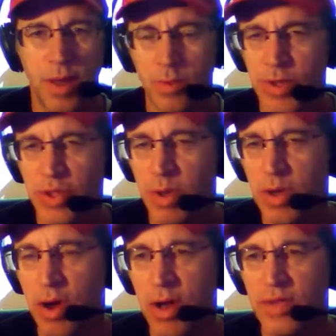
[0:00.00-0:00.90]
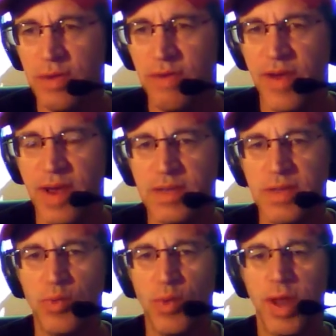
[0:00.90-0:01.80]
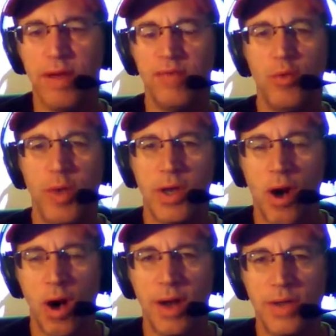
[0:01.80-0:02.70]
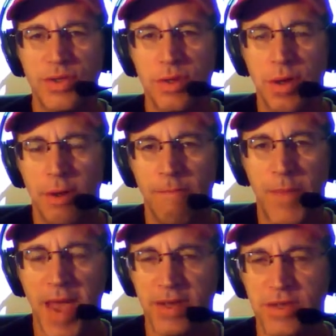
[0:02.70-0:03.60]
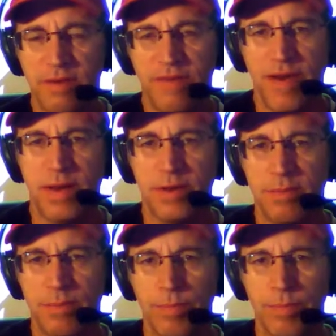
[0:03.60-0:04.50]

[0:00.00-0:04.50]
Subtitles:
The principle of cause and effect says whatever we cause has an effect.